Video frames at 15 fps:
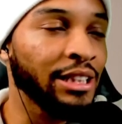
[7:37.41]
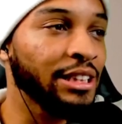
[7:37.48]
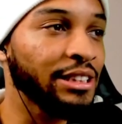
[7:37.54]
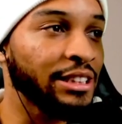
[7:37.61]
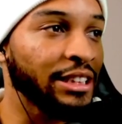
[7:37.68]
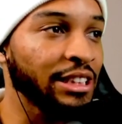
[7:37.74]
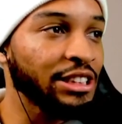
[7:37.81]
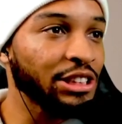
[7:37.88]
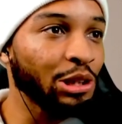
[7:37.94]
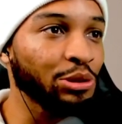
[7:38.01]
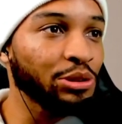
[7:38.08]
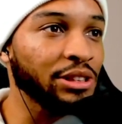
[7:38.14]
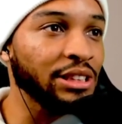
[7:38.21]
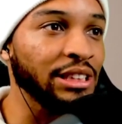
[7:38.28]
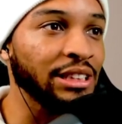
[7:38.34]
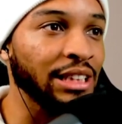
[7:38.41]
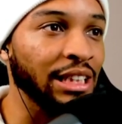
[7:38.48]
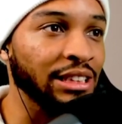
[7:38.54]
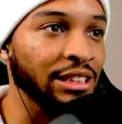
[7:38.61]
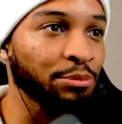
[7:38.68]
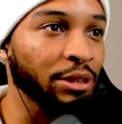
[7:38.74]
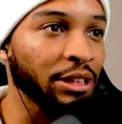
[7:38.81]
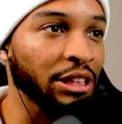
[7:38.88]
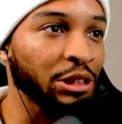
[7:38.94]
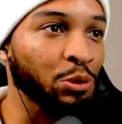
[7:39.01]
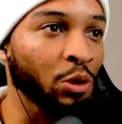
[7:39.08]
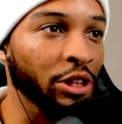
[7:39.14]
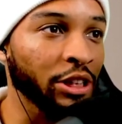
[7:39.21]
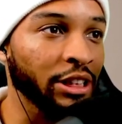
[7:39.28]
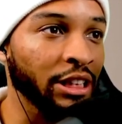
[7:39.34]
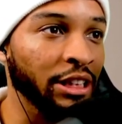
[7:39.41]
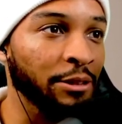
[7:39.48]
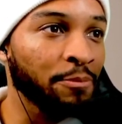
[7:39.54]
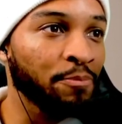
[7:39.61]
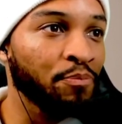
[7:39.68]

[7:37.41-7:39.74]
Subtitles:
This show sees that something is working,